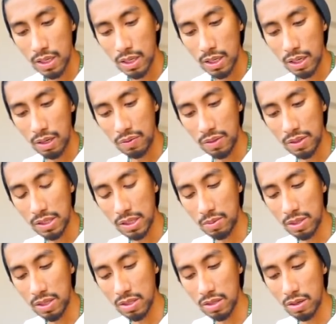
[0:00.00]
I feel
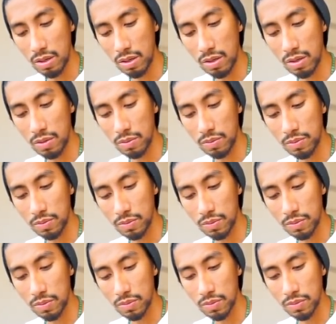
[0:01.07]
someone is um,
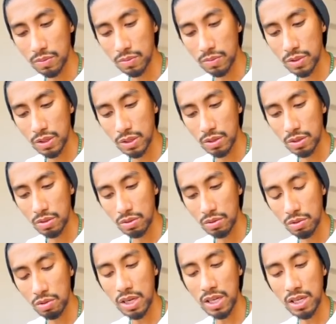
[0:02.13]

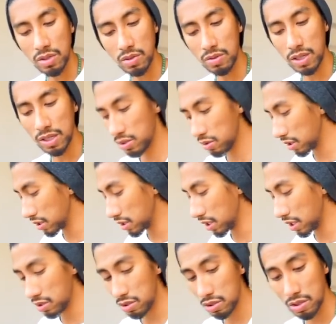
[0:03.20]
trying to get your
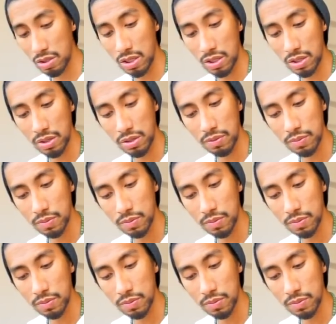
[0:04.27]
attention here.